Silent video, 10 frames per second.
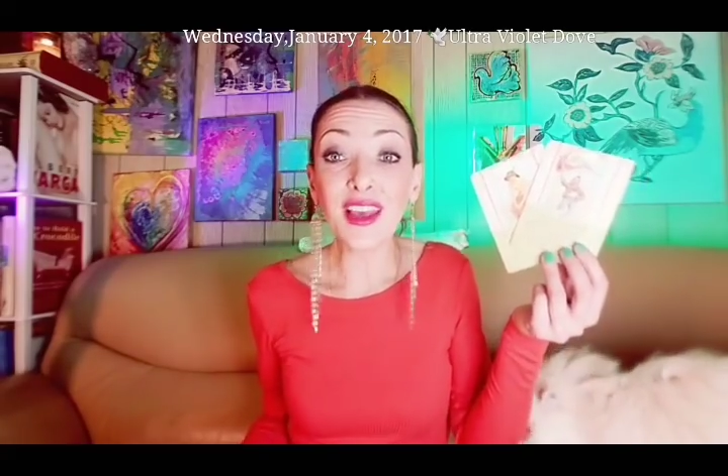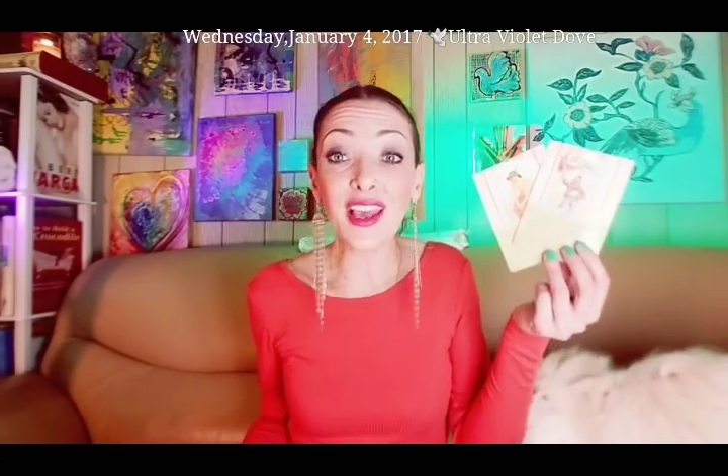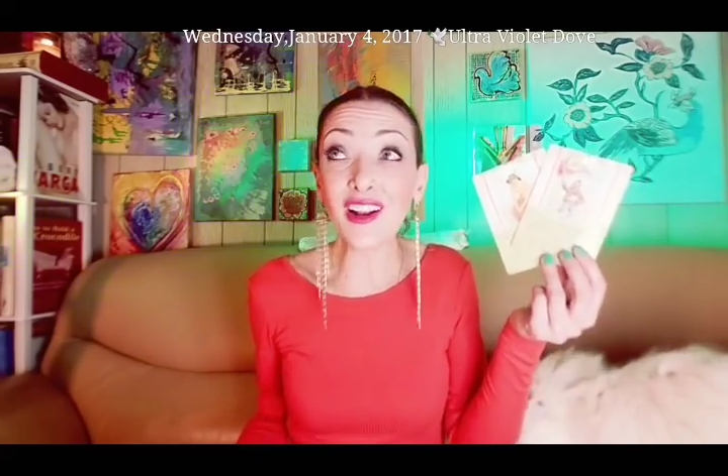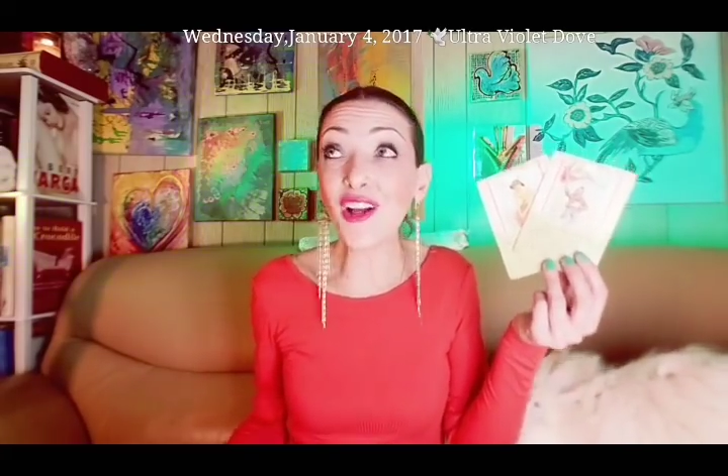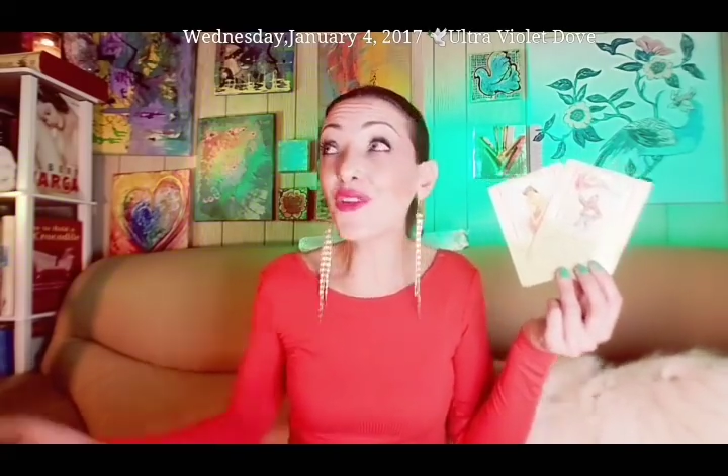
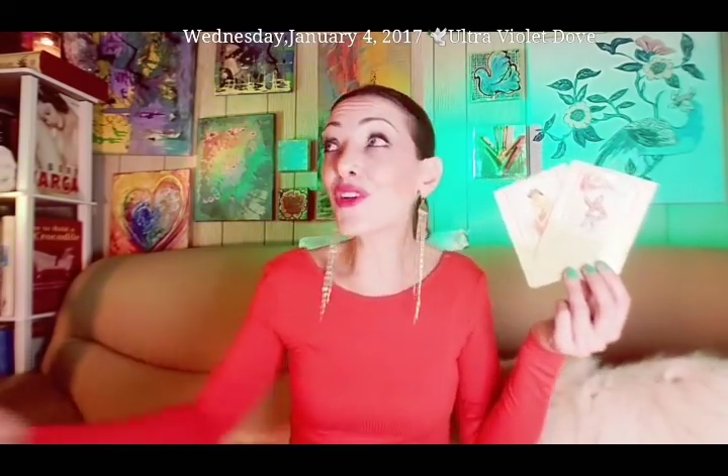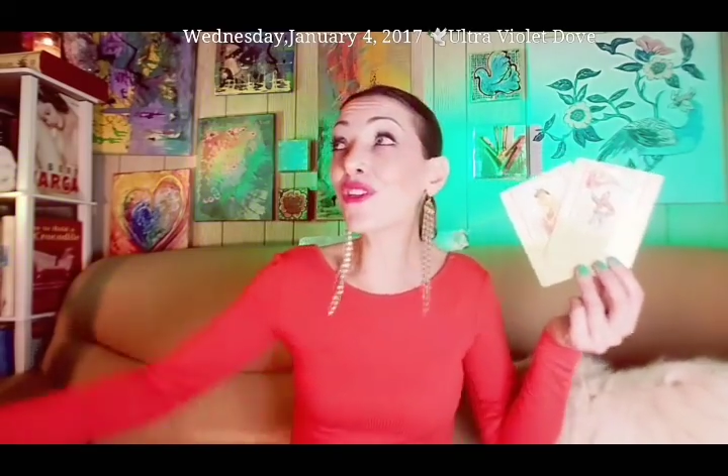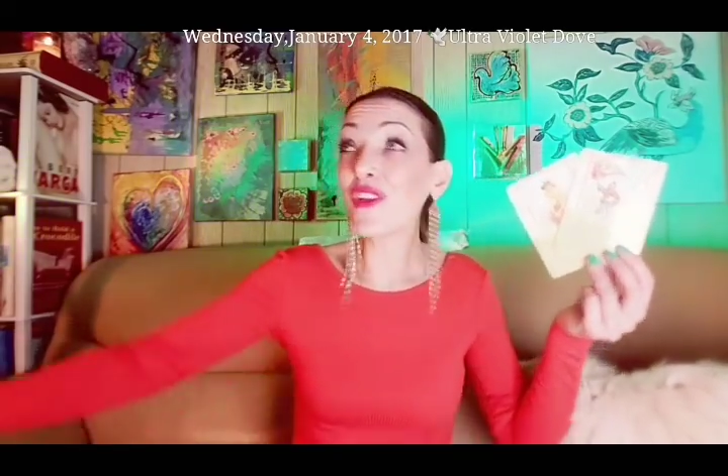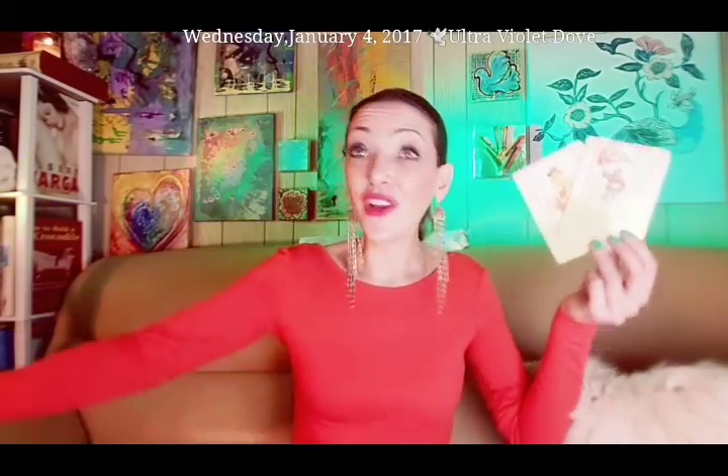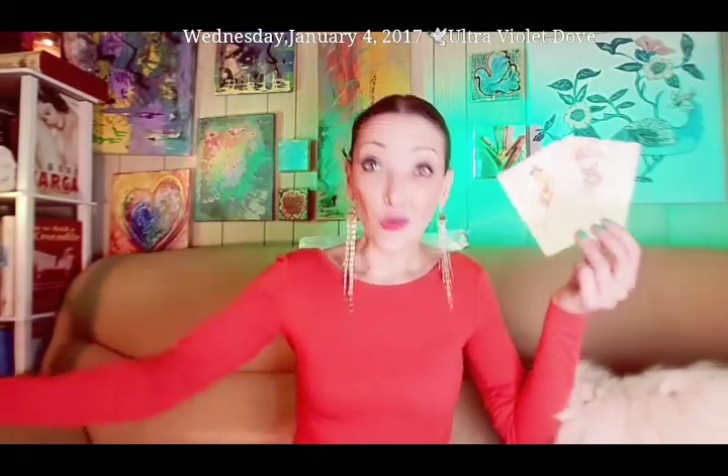and
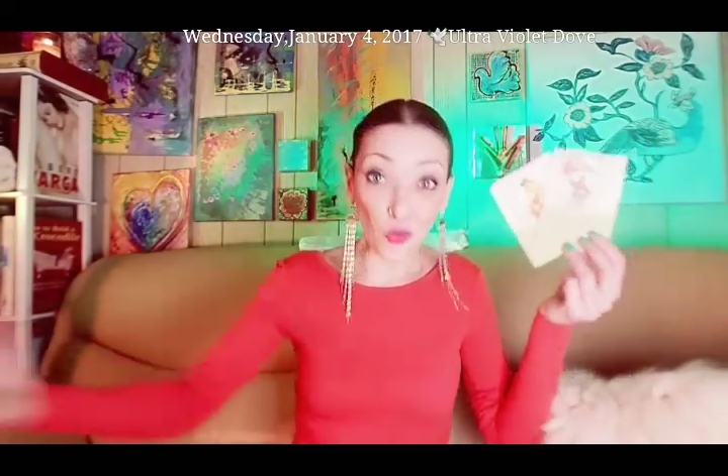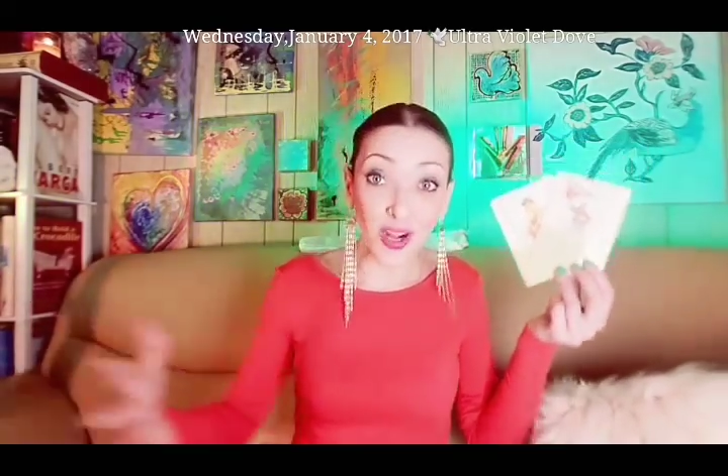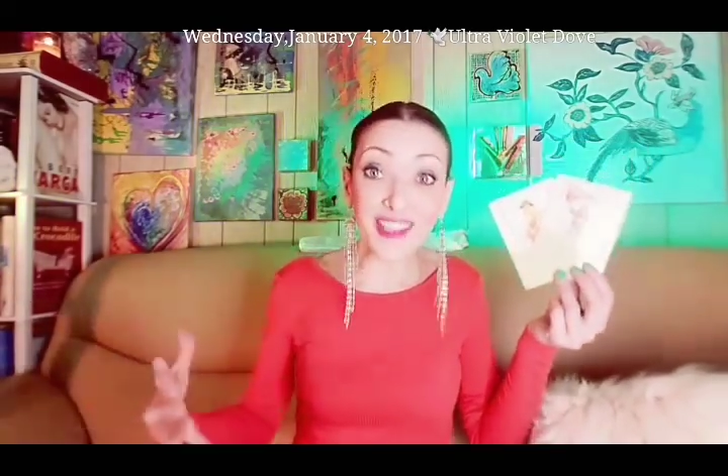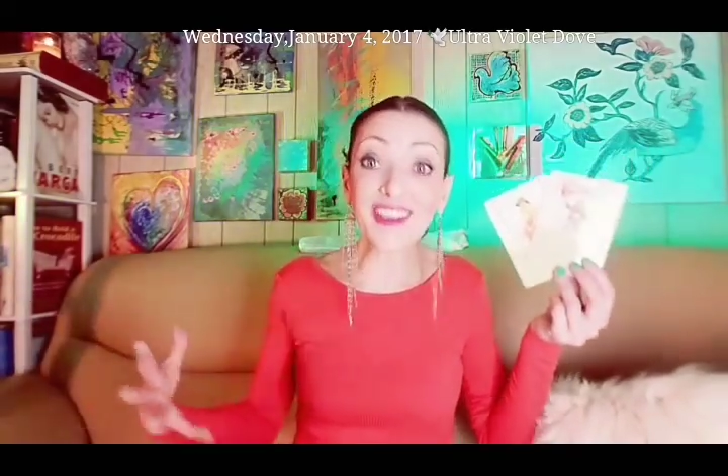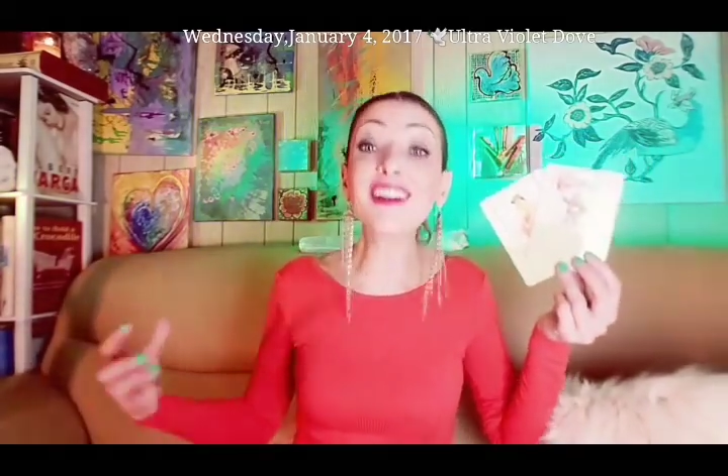others
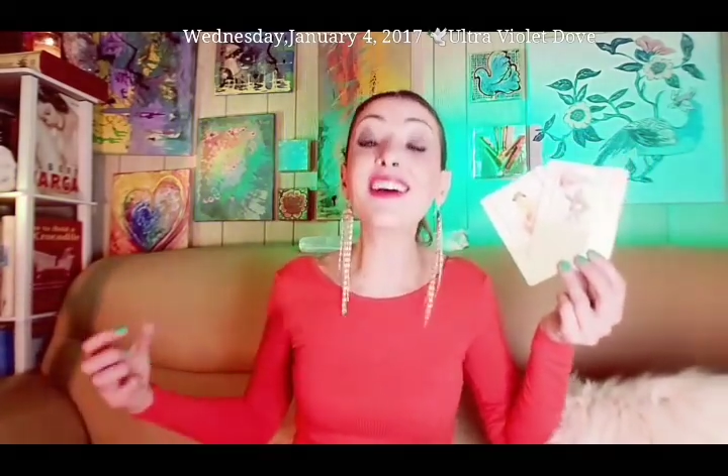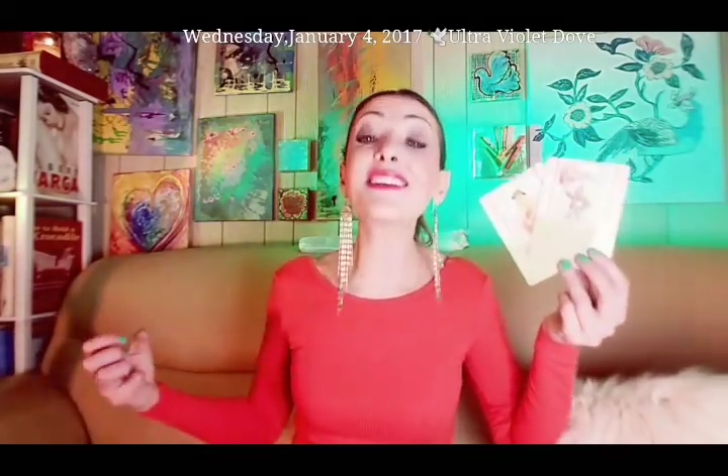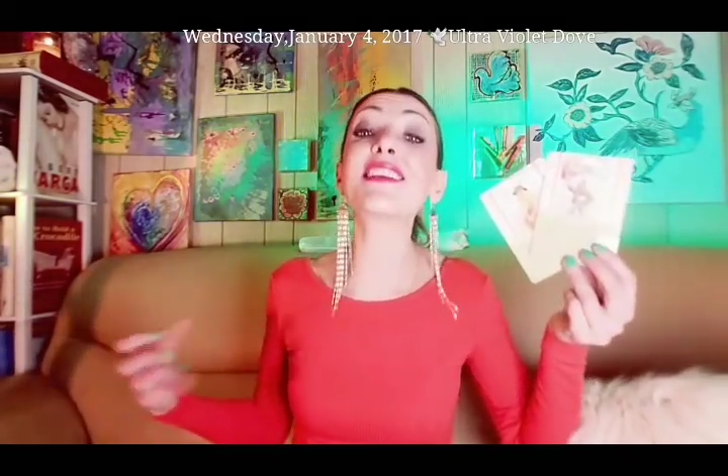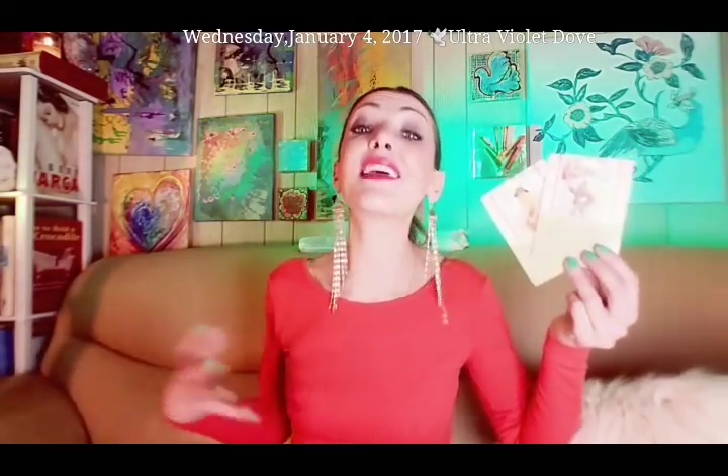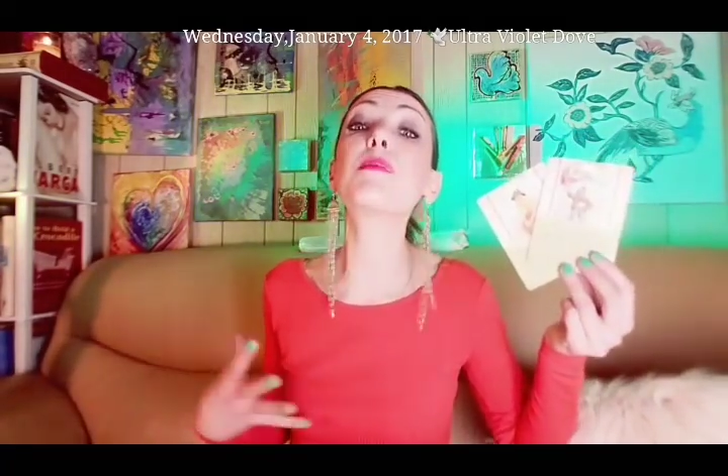
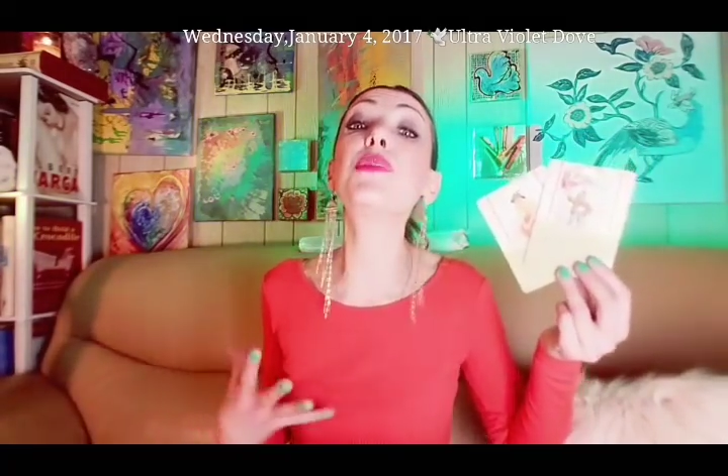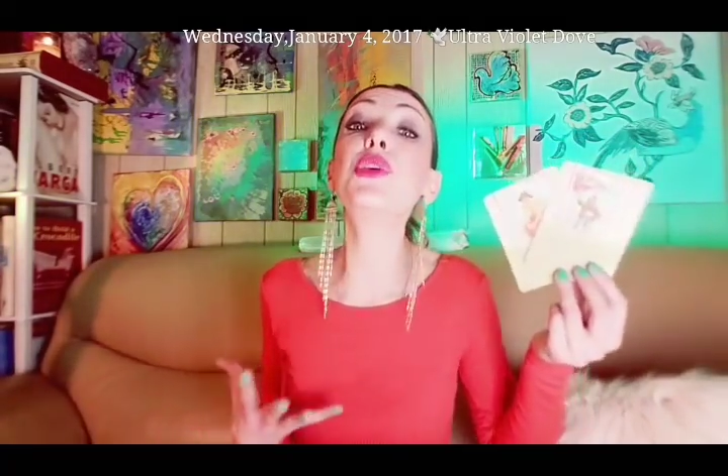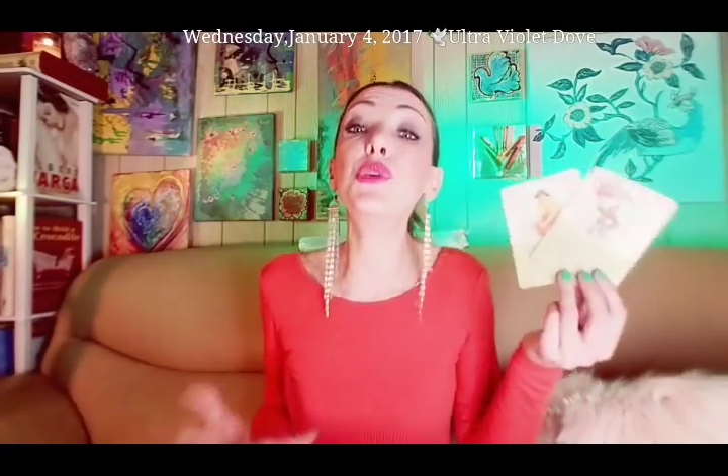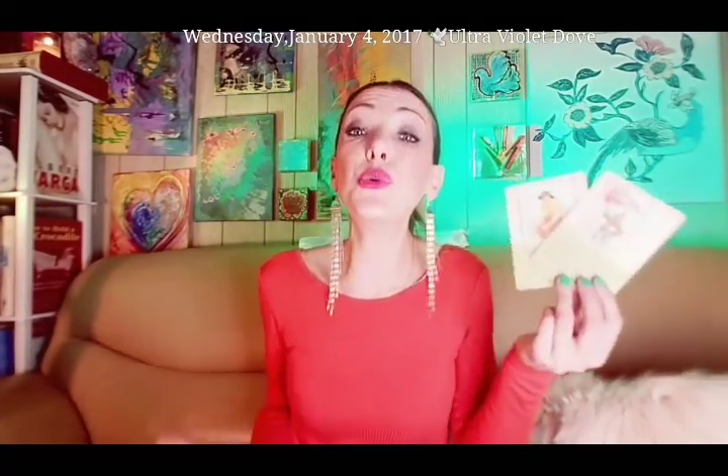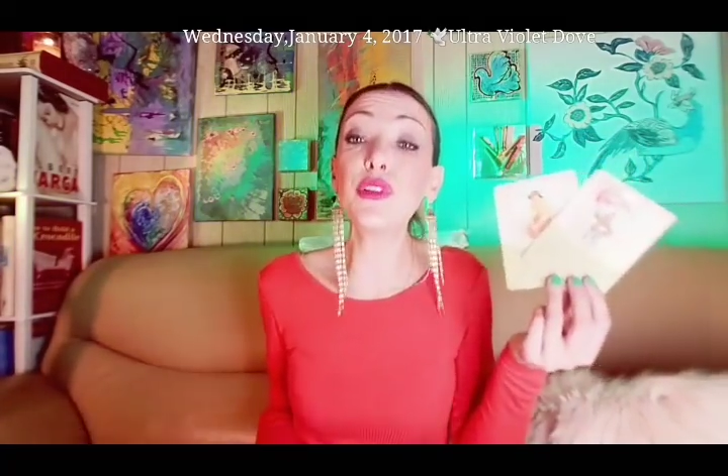recognizing that
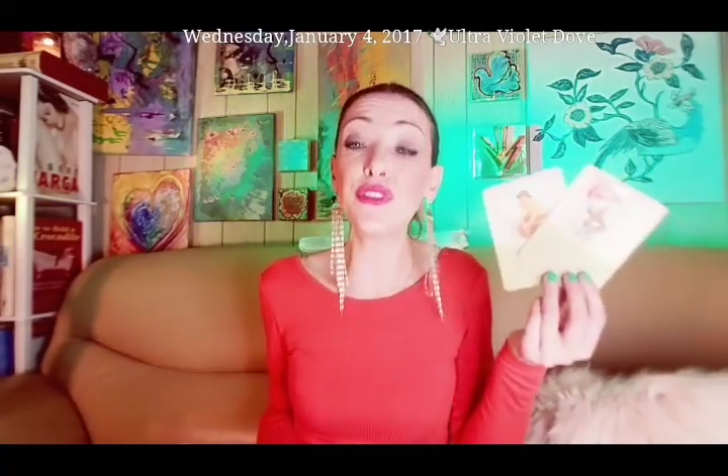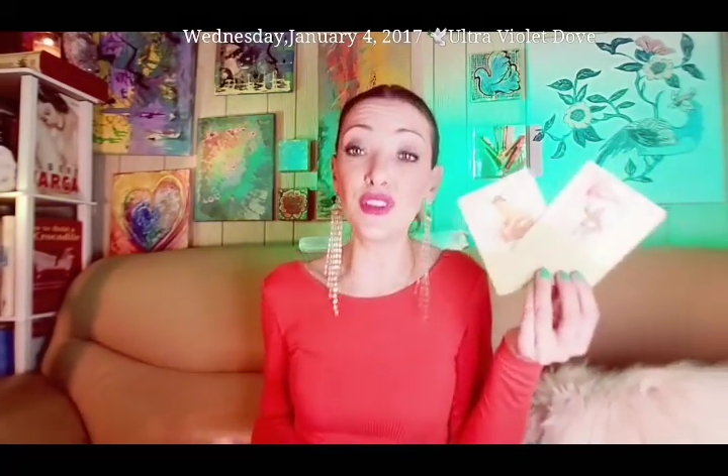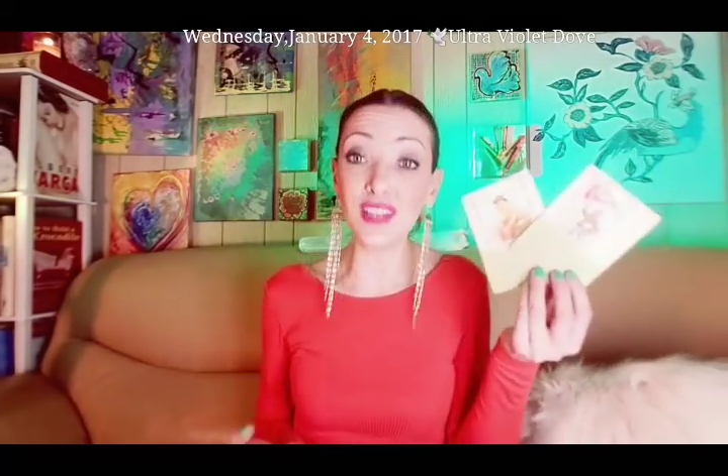beautiful